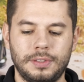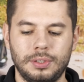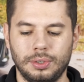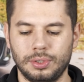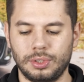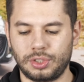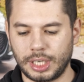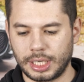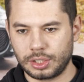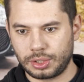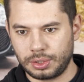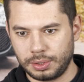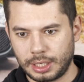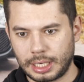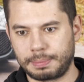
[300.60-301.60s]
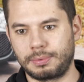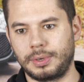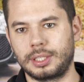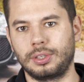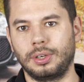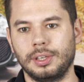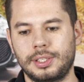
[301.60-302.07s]
to change to the
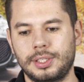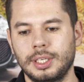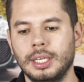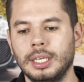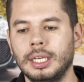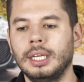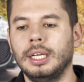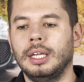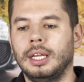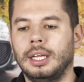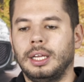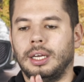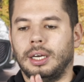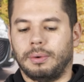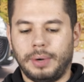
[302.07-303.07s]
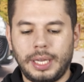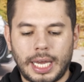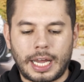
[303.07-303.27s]
upgrade coils. We